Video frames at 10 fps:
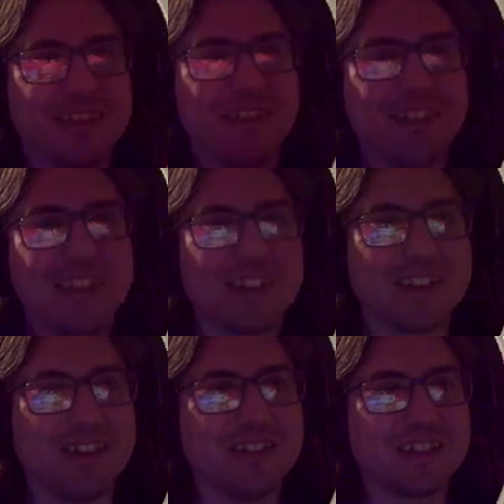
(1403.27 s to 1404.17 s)
We got a
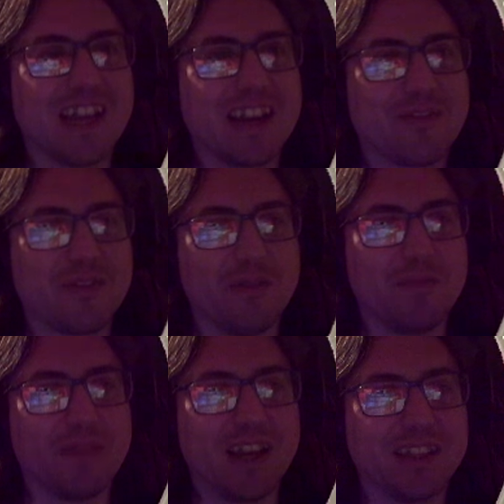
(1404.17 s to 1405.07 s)
golden egg
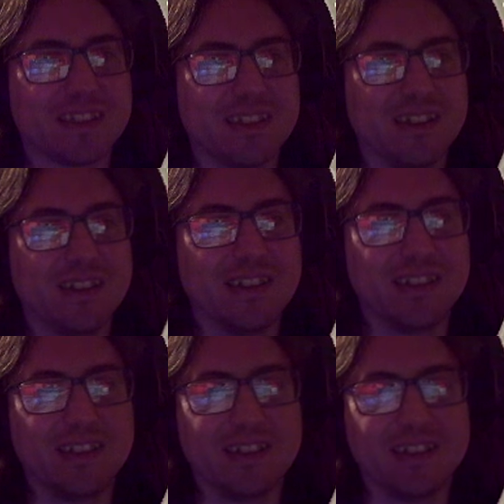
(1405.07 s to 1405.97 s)
from that.
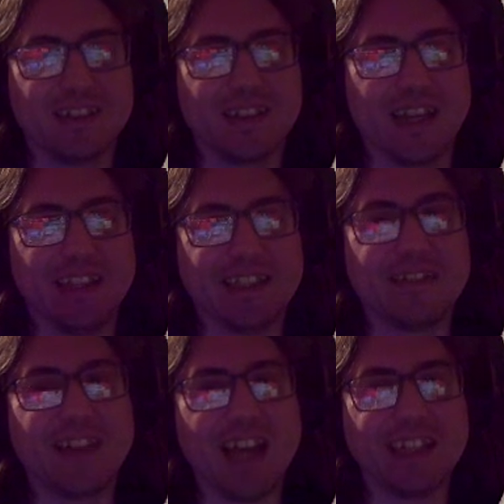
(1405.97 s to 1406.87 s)
Okay, so
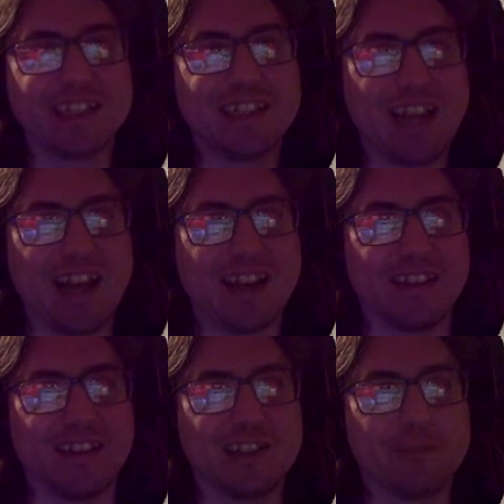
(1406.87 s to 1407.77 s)
that's a
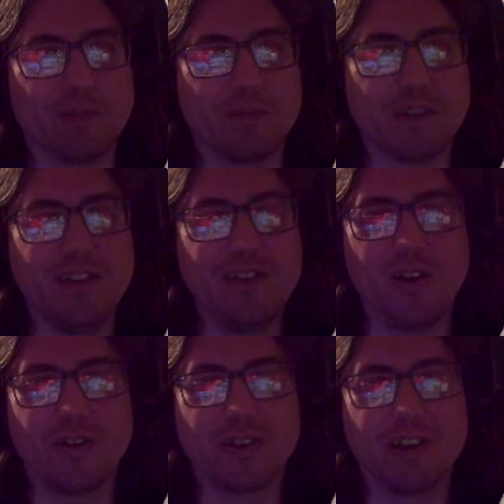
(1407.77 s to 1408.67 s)
challenge, but we're
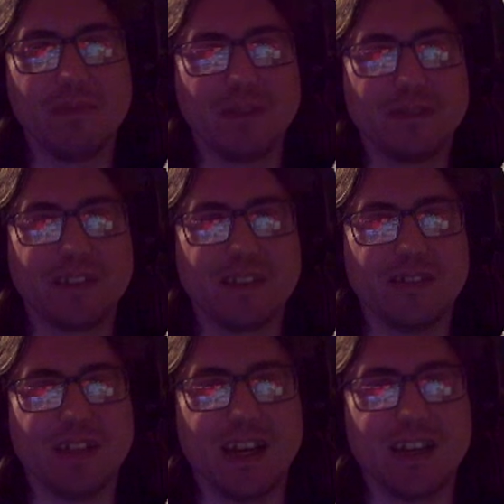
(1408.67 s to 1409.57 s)
not going to be able to
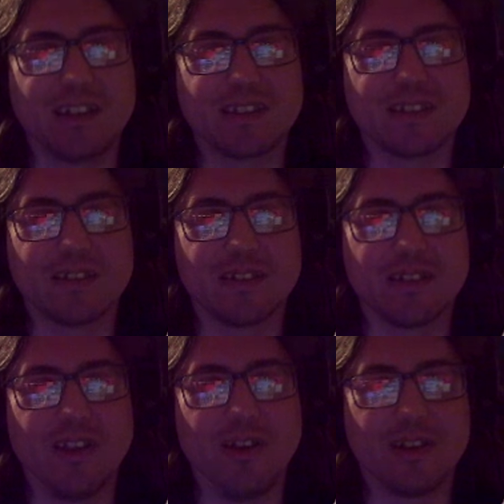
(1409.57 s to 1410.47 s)
do that.
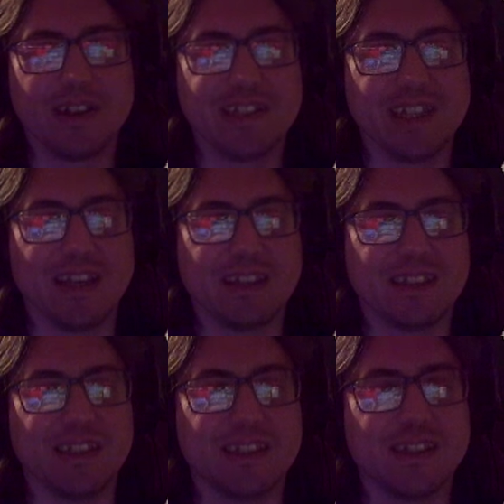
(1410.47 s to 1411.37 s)
Lock
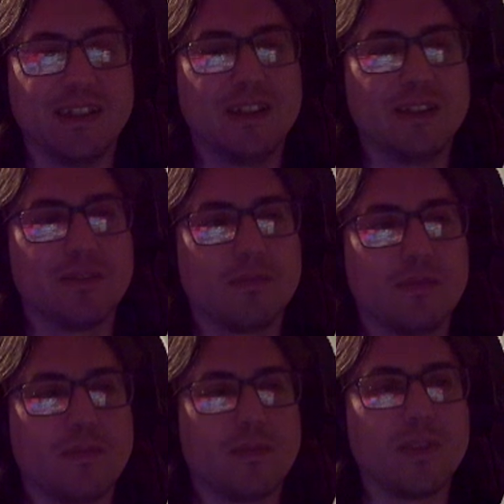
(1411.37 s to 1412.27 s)
selected.
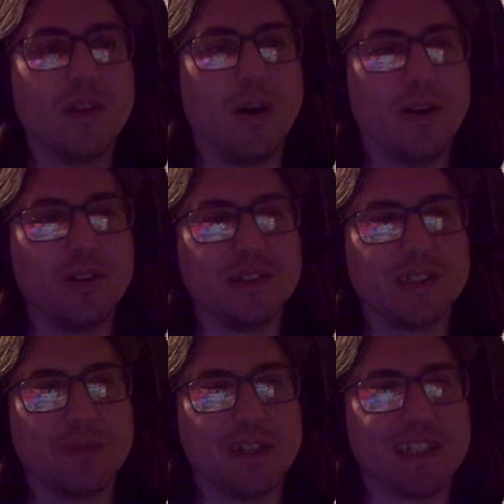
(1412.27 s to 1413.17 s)
Not on
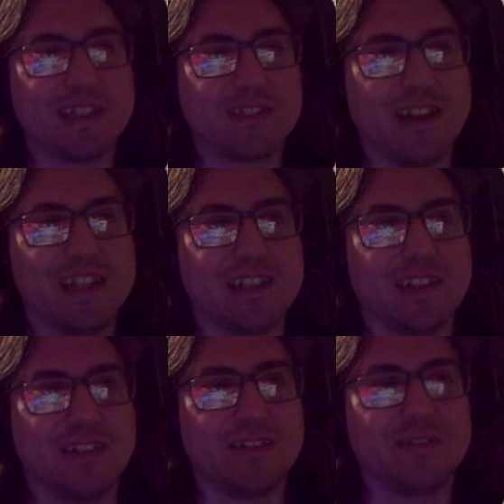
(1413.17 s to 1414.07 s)
Twitch
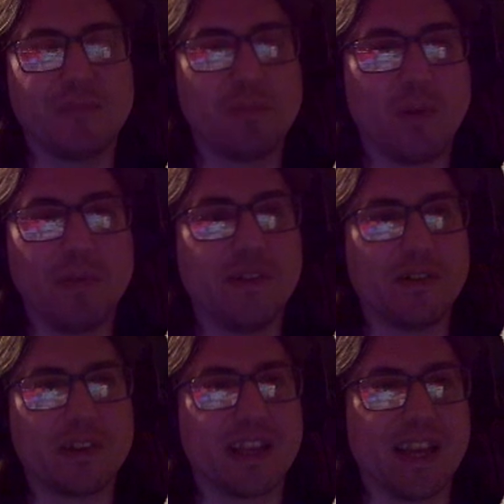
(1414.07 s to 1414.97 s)
integration. We're probably not
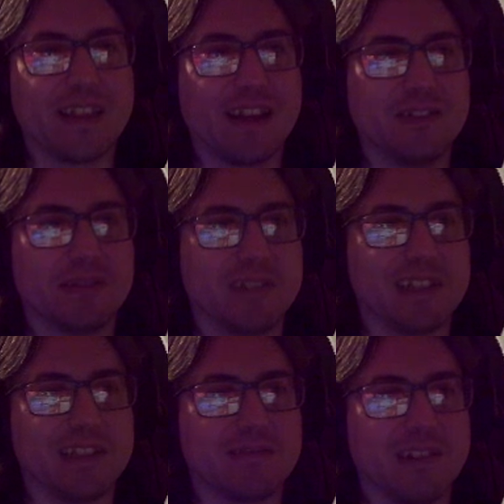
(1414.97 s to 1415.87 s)
going to get that on Twitch
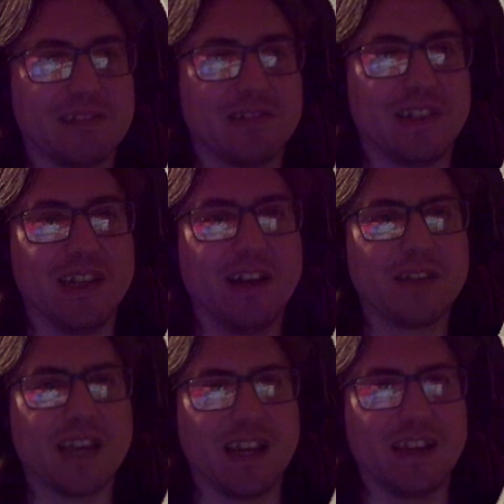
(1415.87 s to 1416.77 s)
integration, right?
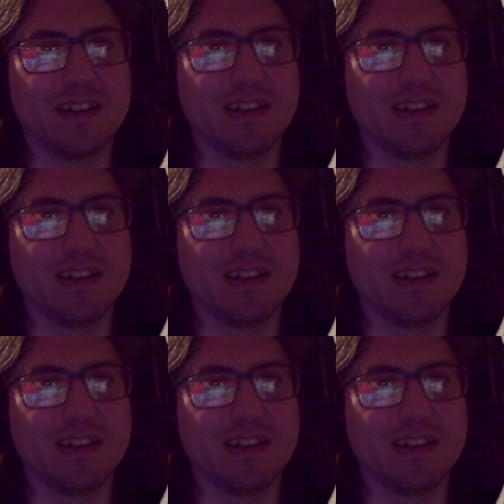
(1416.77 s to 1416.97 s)
Okay.